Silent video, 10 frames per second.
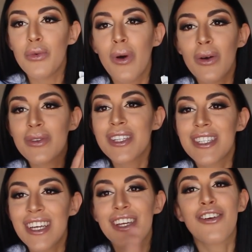you won't
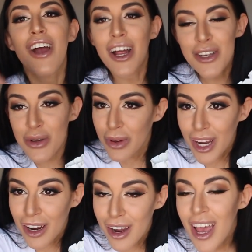see your
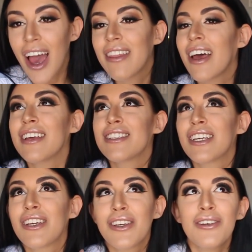underwear, and that is
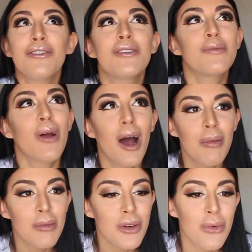a huge
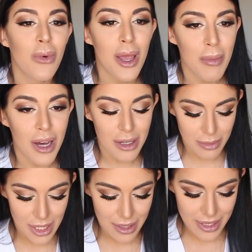problem with white
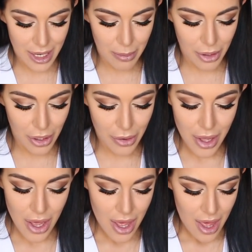bottoms in the summer.
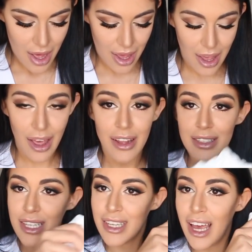
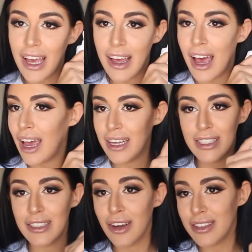And yeah, I
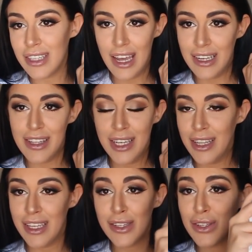did not see anything
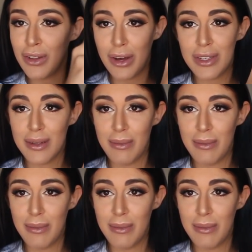in these, so that was